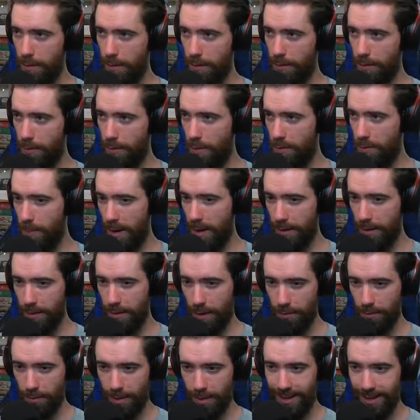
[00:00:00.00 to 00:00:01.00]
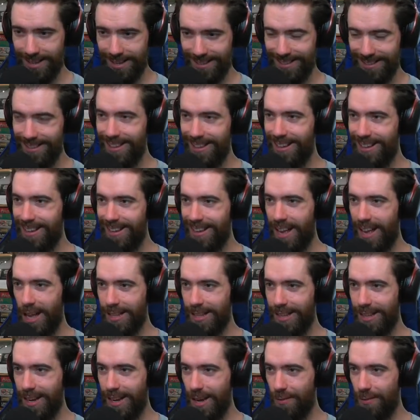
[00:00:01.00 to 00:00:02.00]
Does this make sense?
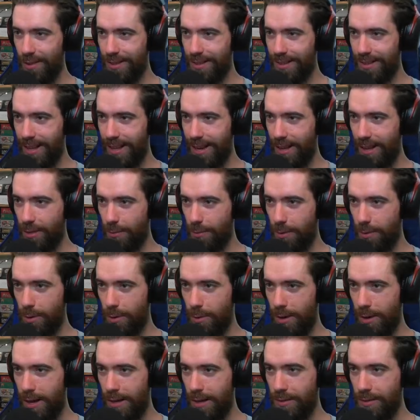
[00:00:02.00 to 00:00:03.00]
As any of this getting through?